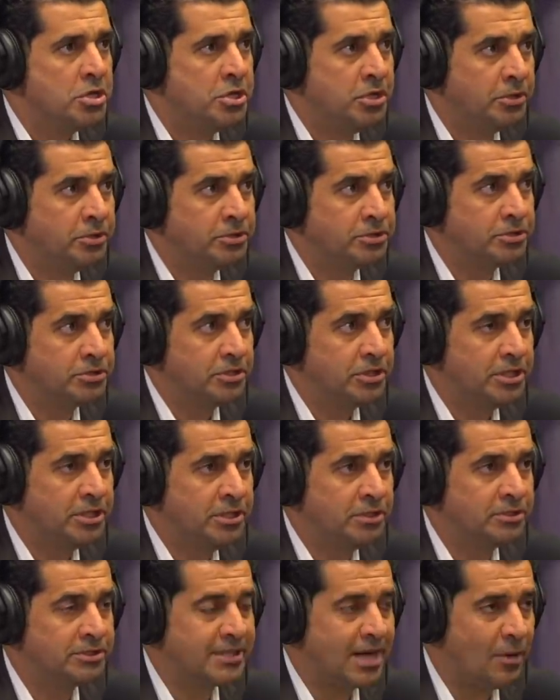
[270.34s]
Here's
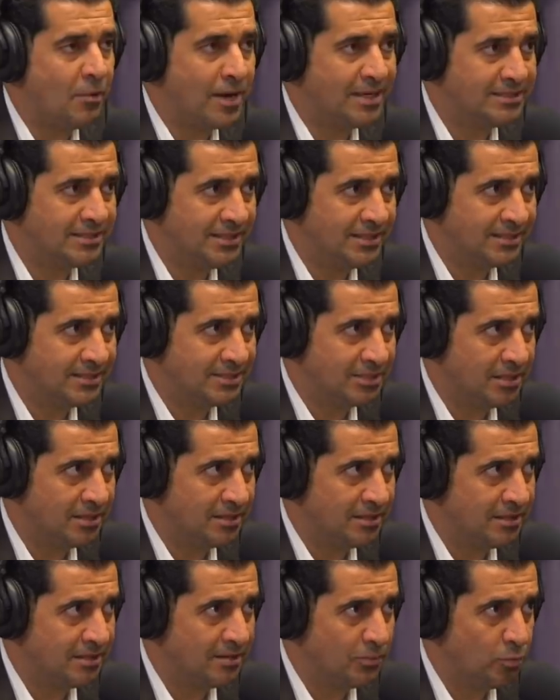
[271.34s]
how I see this
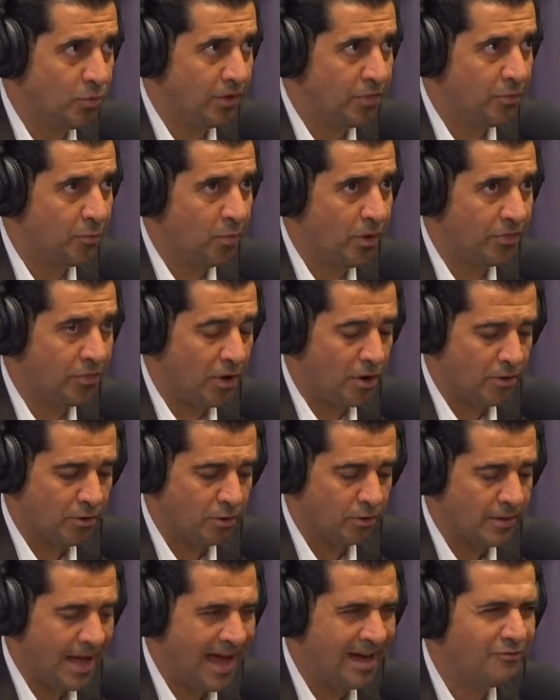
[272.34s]
with
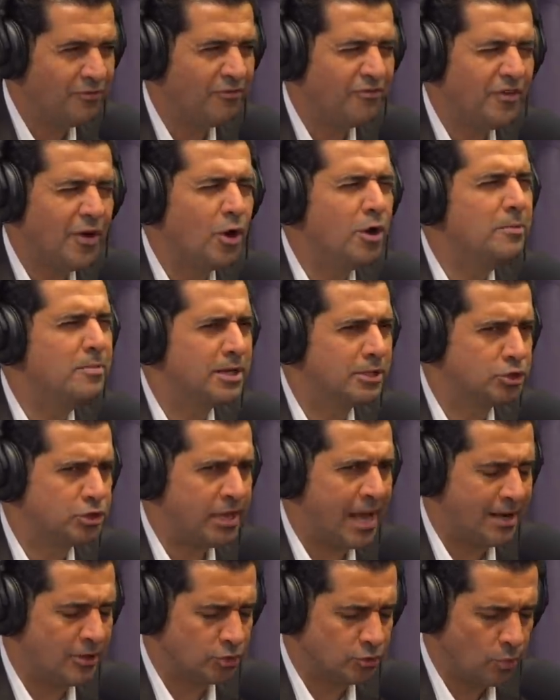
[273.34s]
Arnold. I have a very big
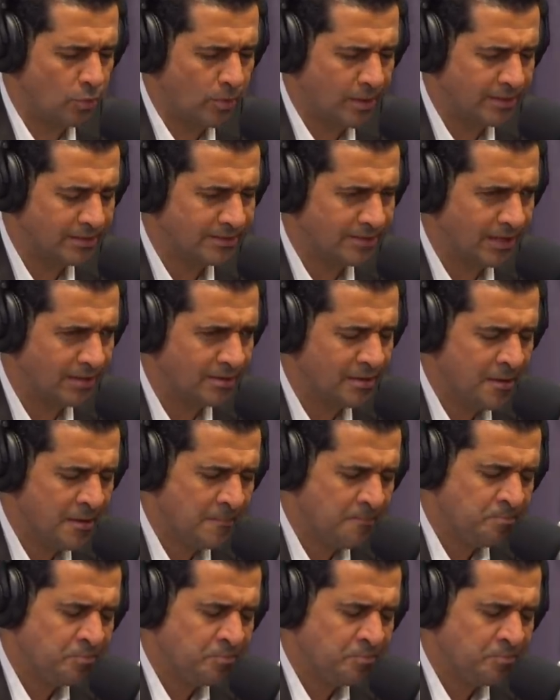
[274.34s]
challenge with what he said.